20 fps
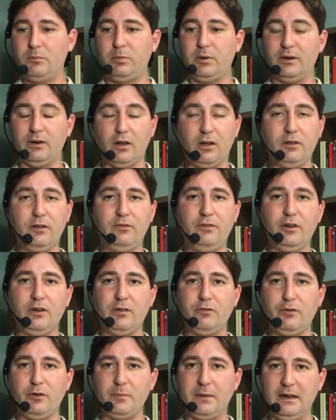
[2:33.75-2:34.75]
Put all of
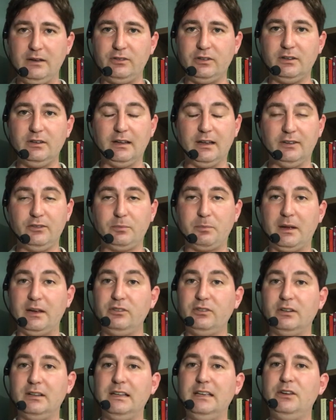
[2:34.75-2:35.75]
your information,
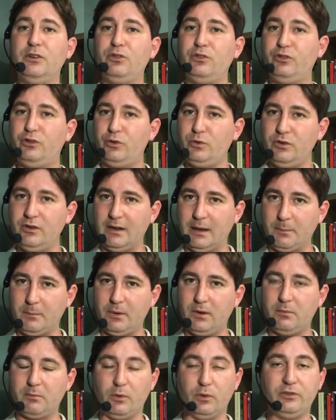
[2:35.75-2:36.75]
especially your student
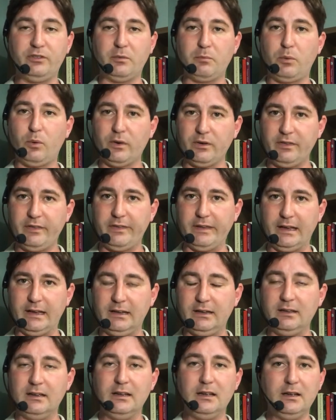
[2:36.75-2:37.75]
number, most important
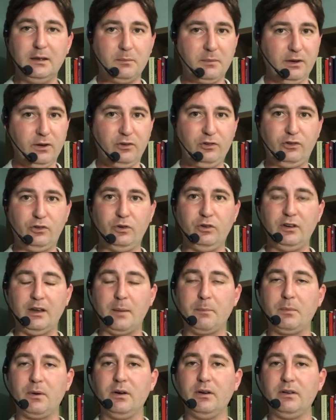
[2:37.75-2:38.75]
thing, but your student
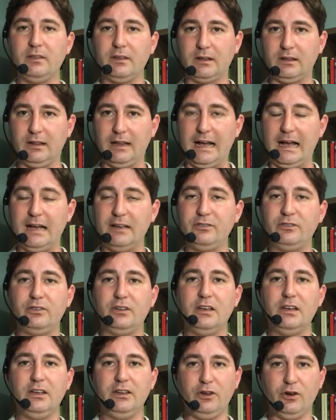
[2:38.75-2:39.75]
number, the
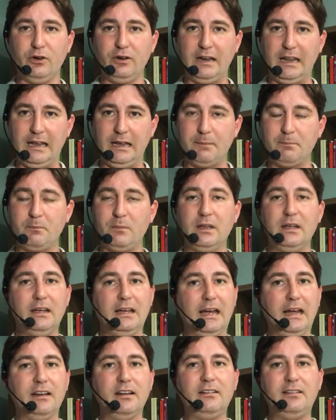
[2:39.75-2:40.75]
class, your name,
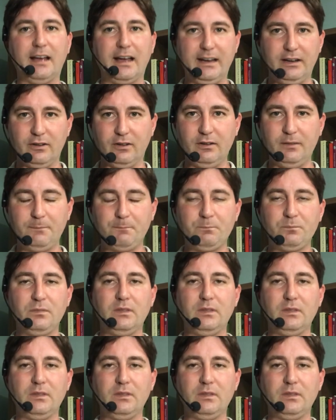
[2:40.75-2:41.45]
and a title,